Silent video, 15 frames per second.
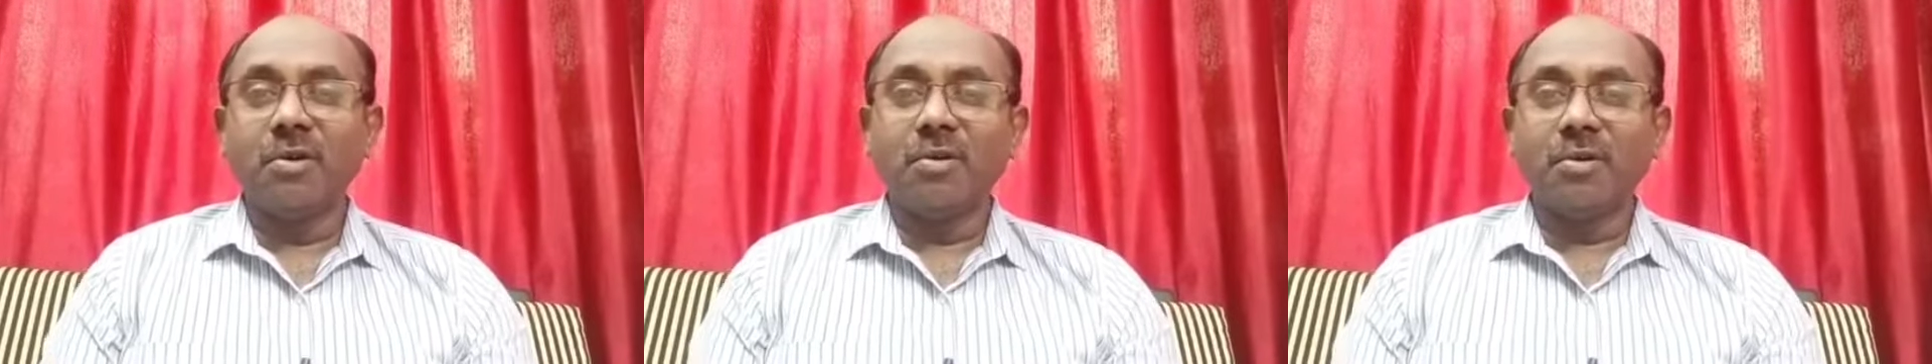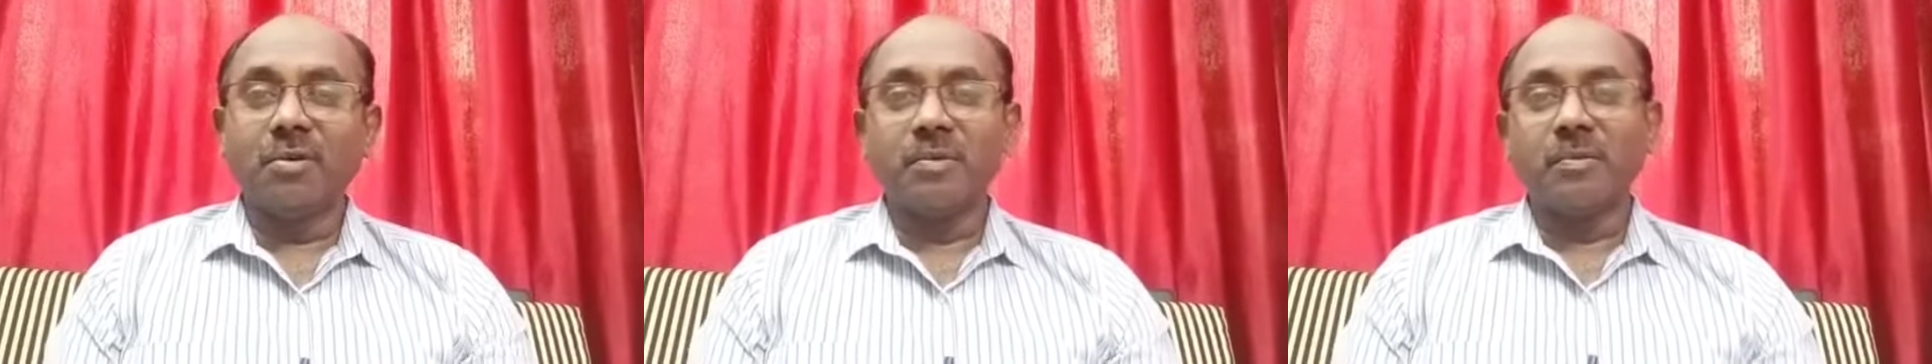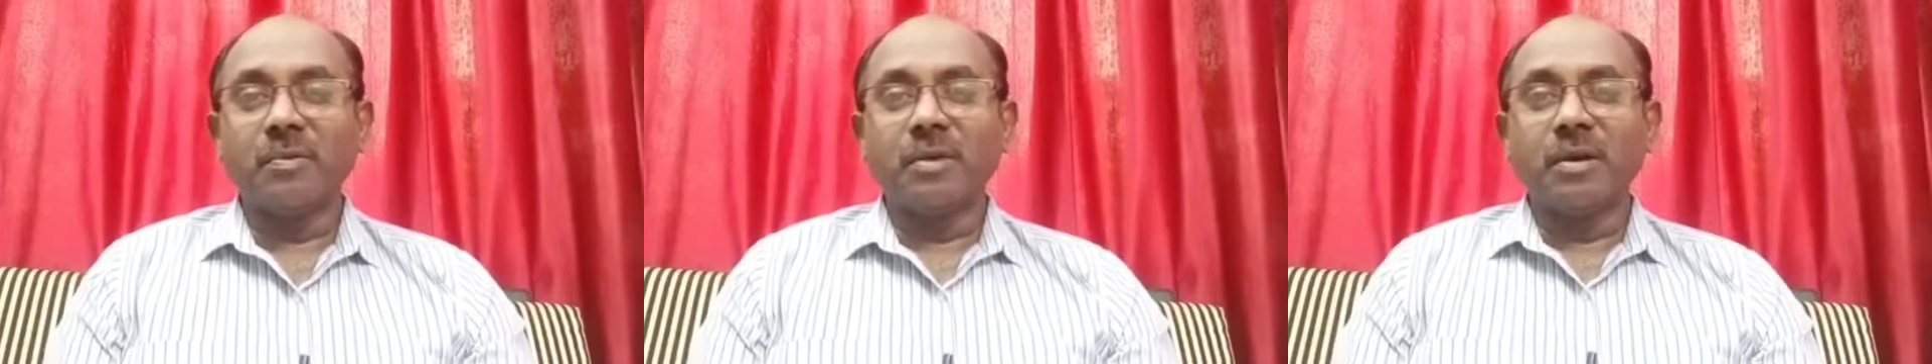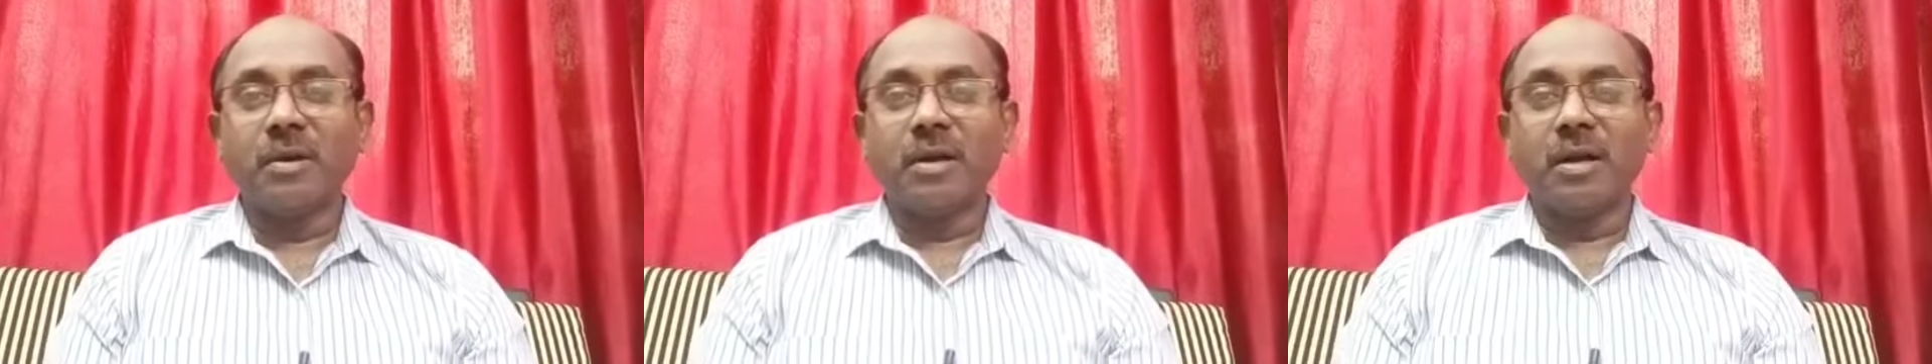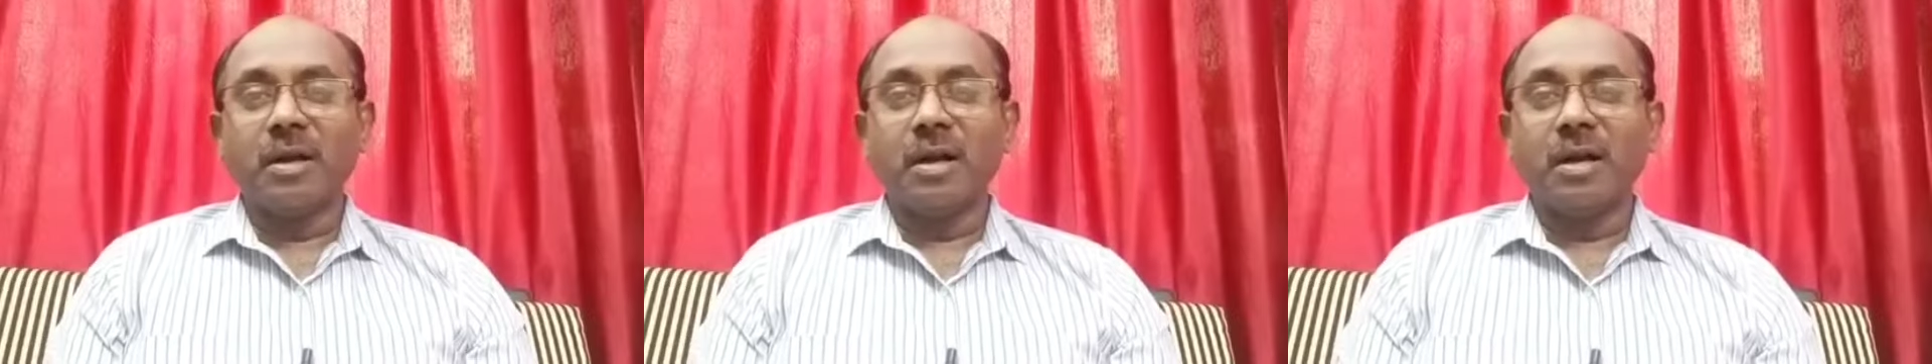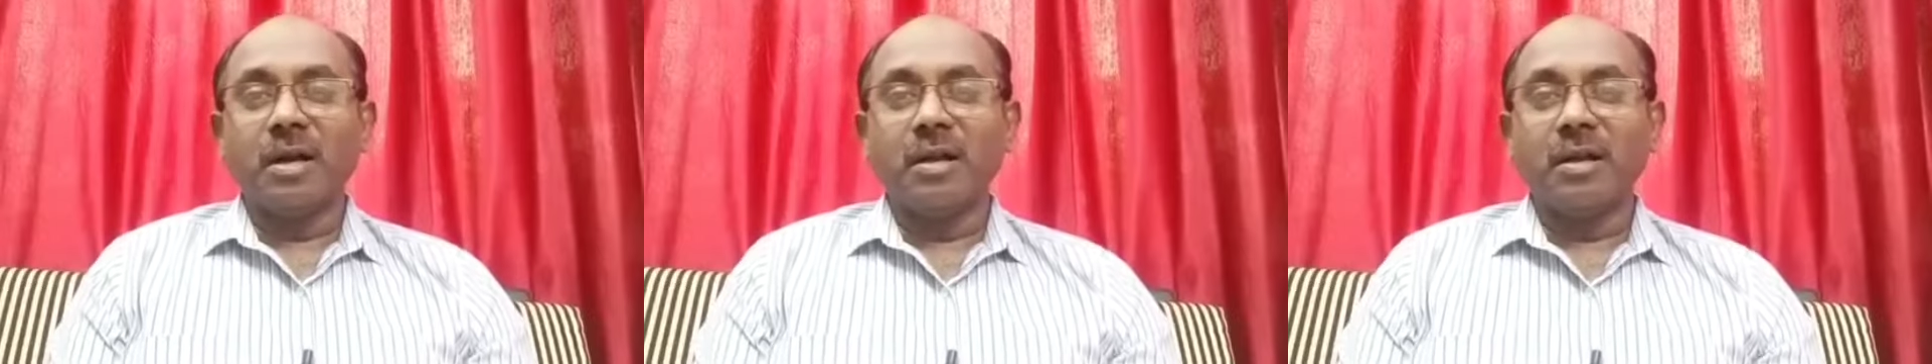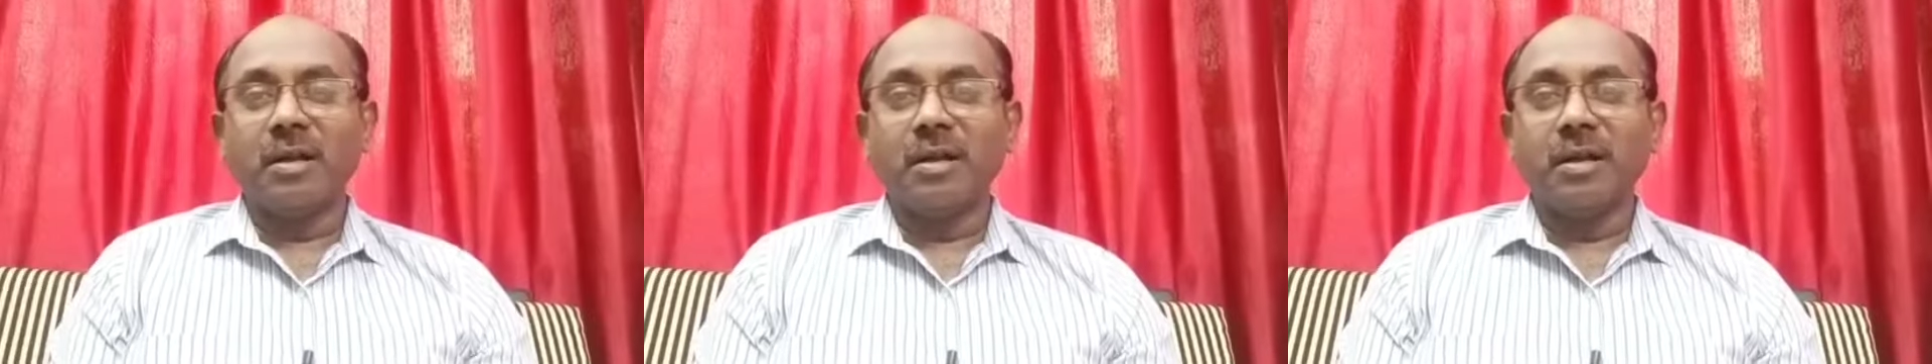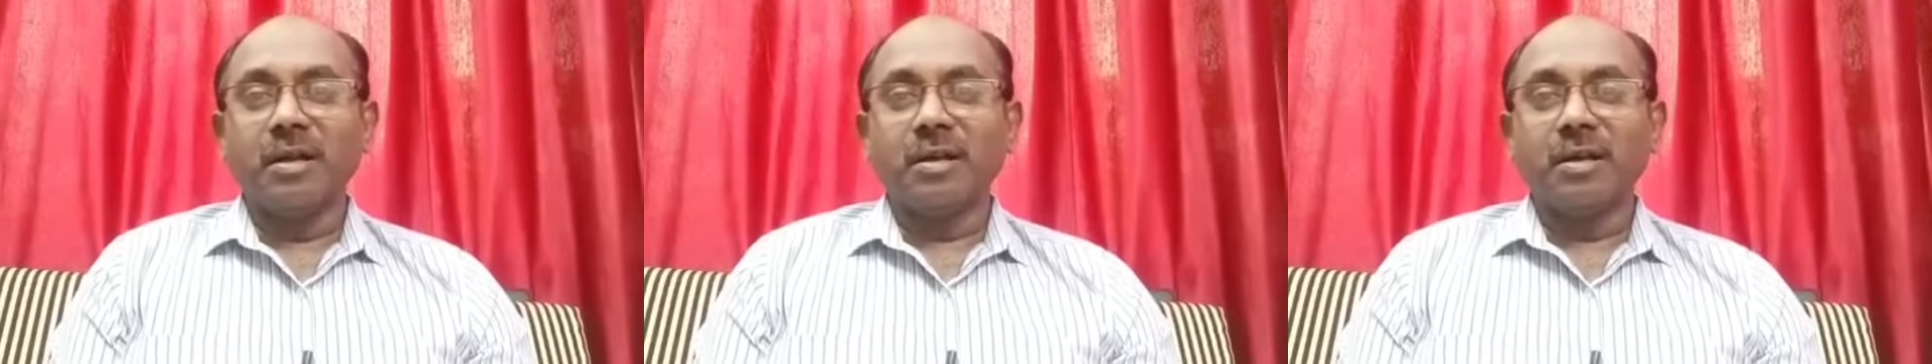go and